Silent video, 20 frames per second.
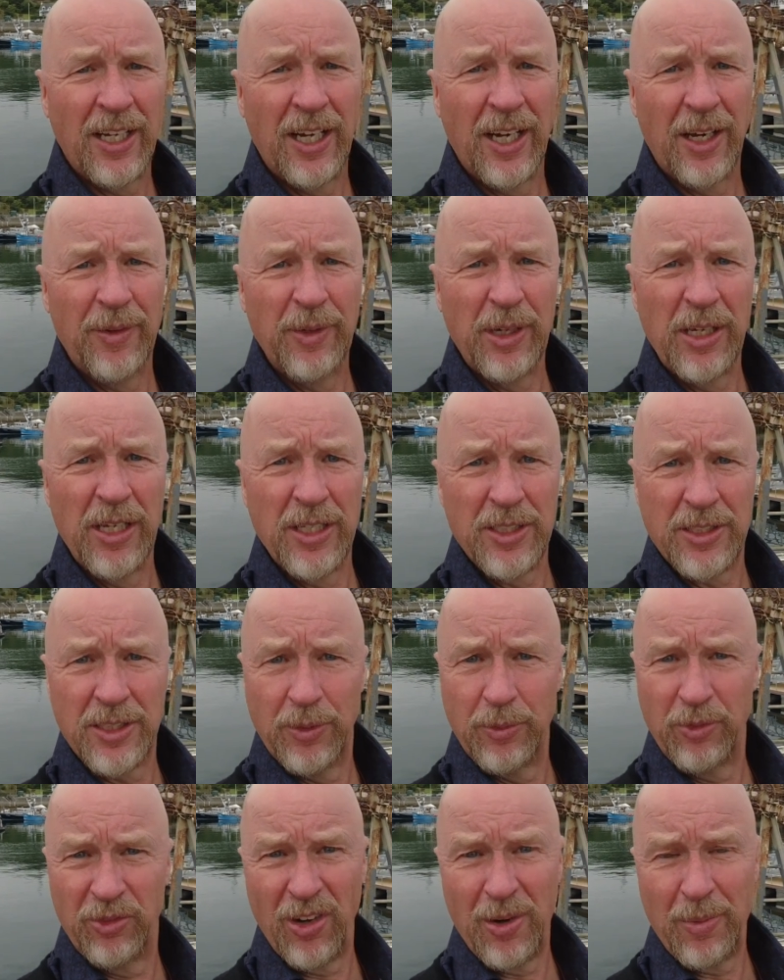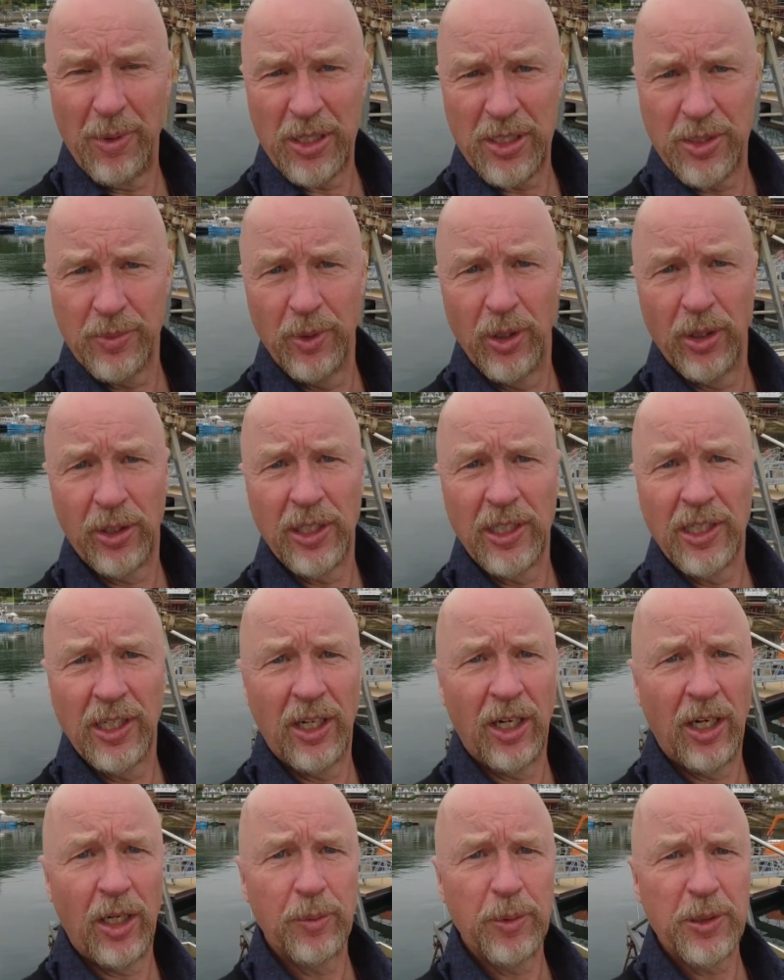It's very much a working
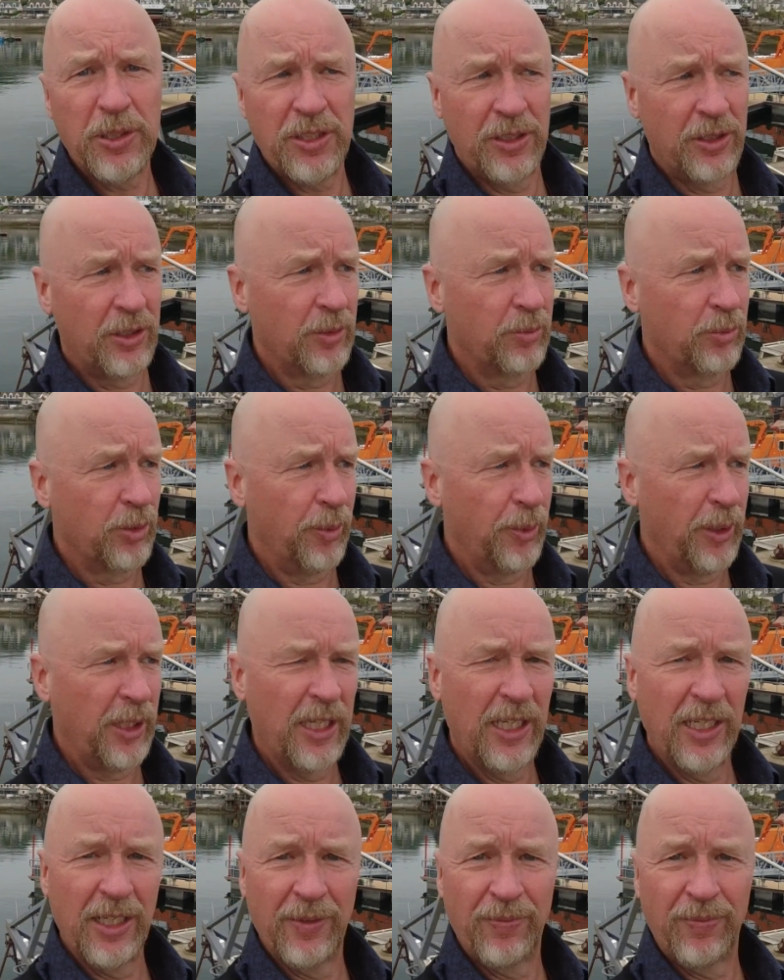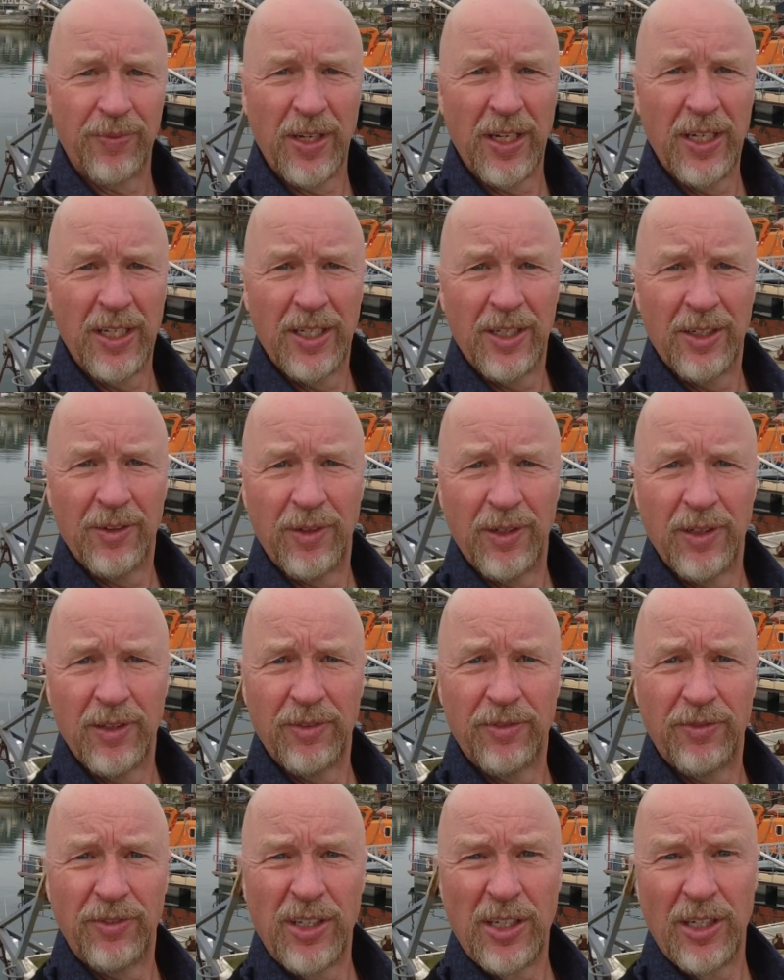harbour, so you can probably hear one
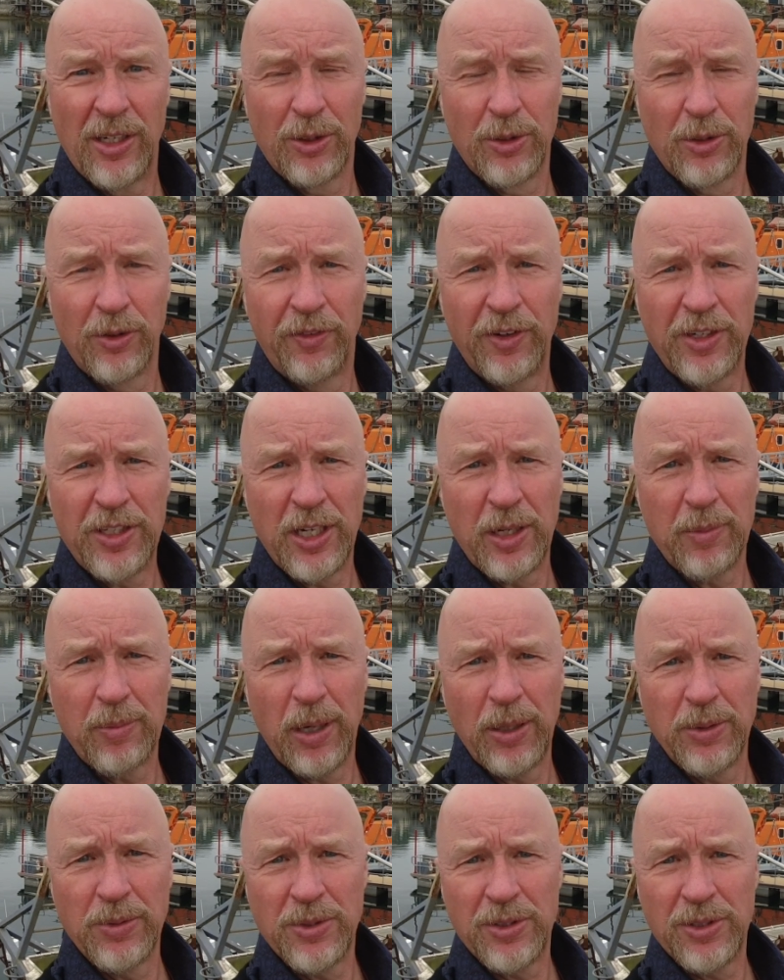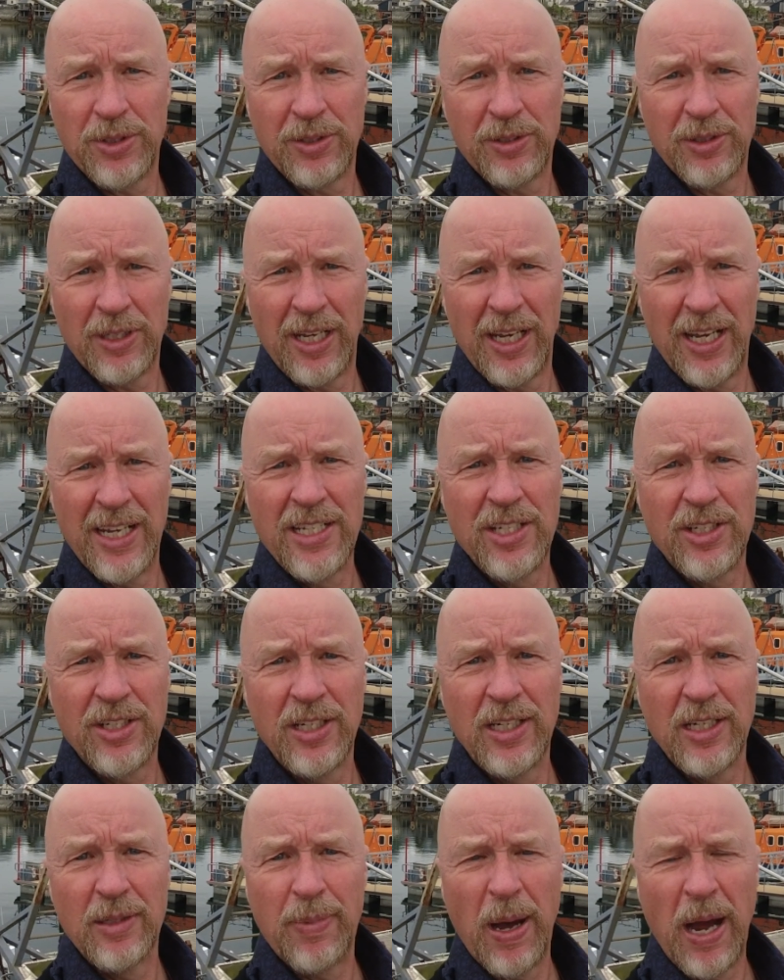of the local fishing boats
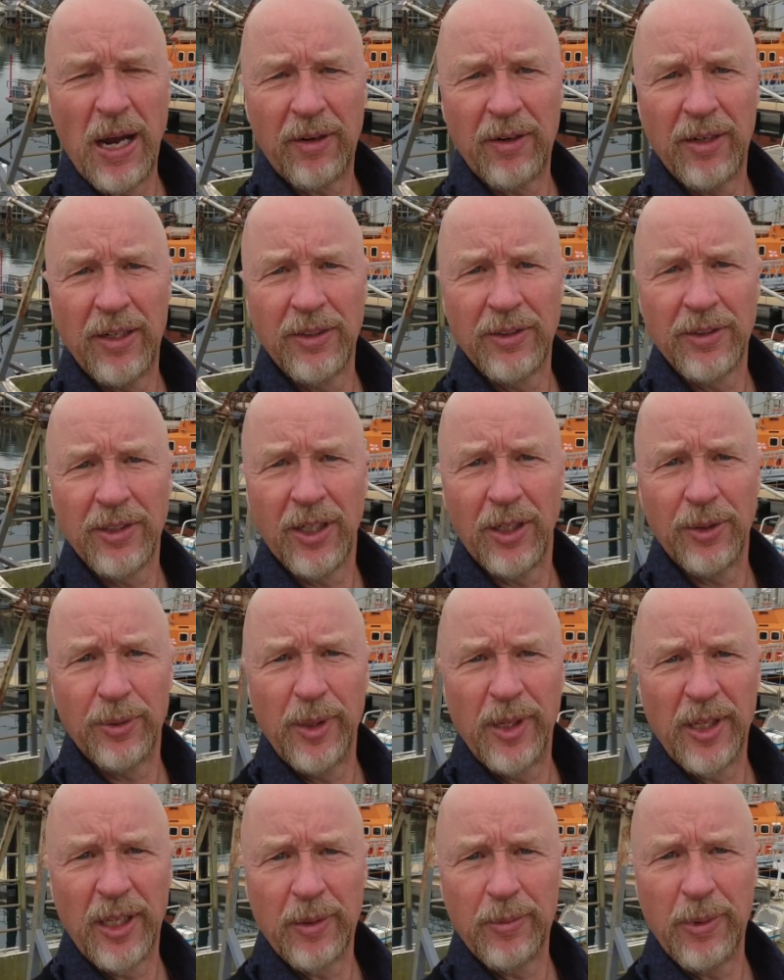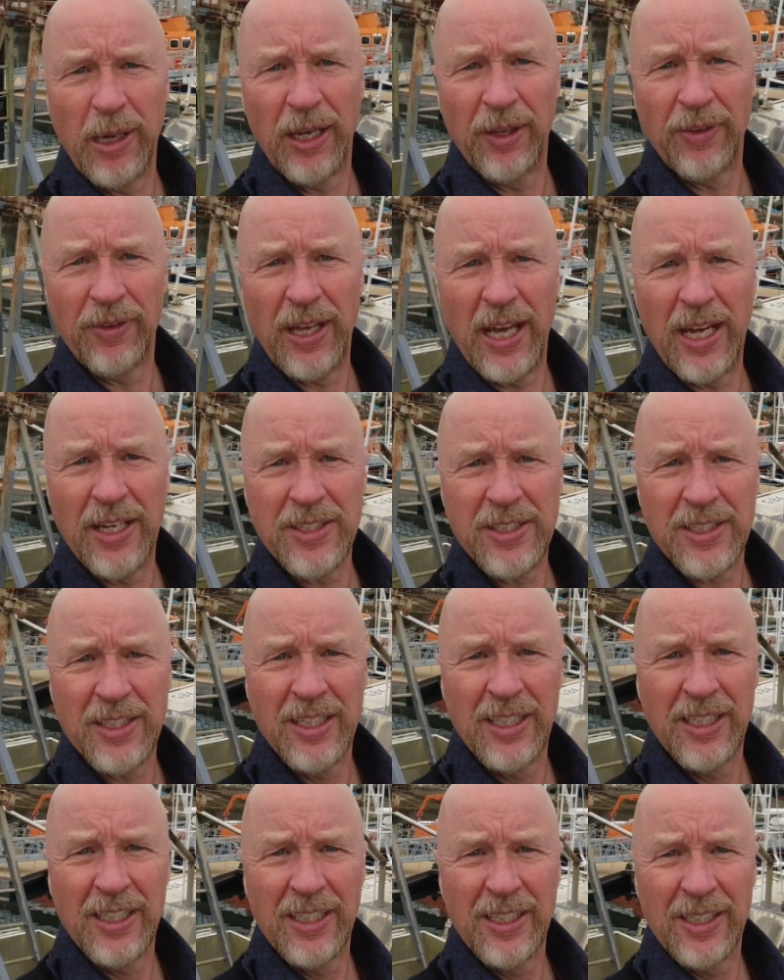engine in the background. Can't do anything about that.
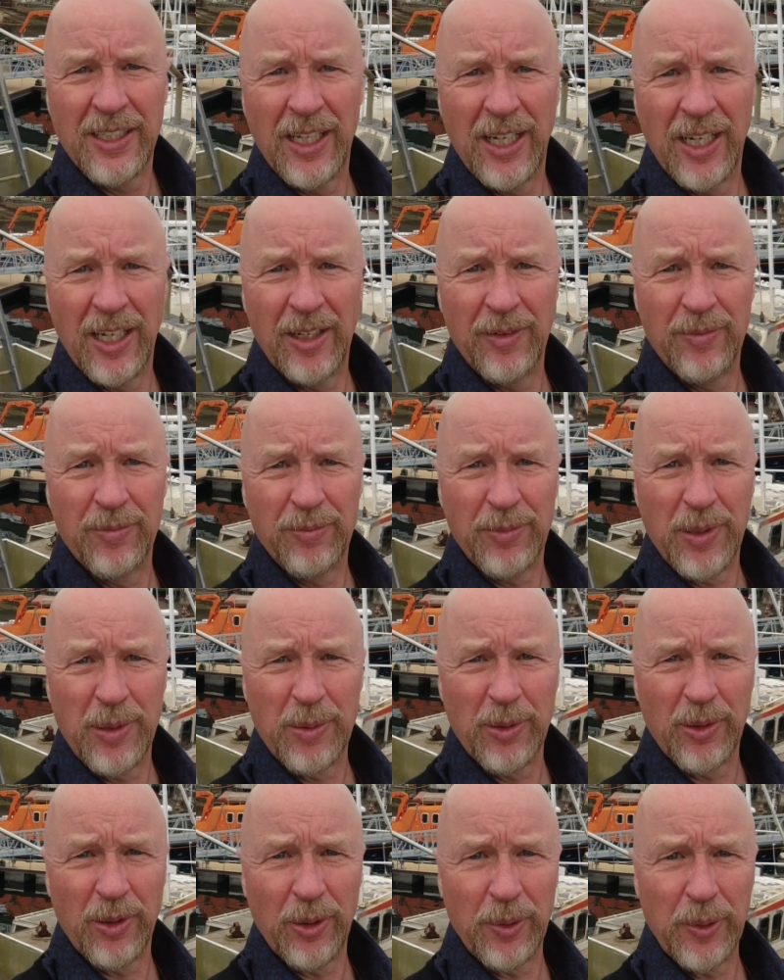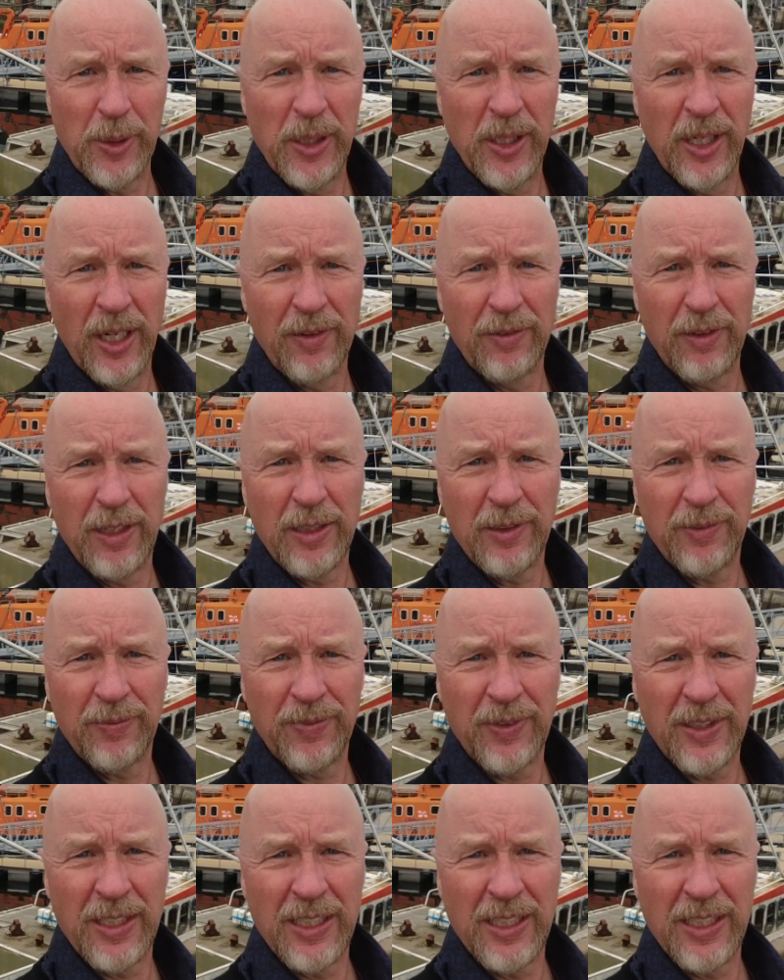People have got to earn a living.